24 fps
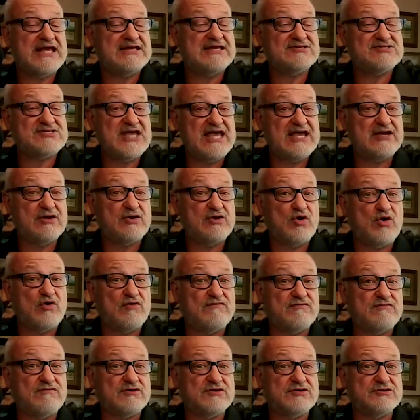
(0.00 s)
and taken
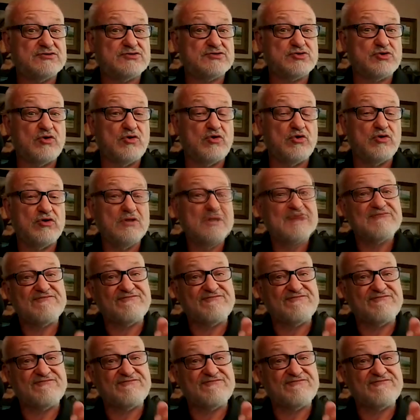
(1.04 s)
over control.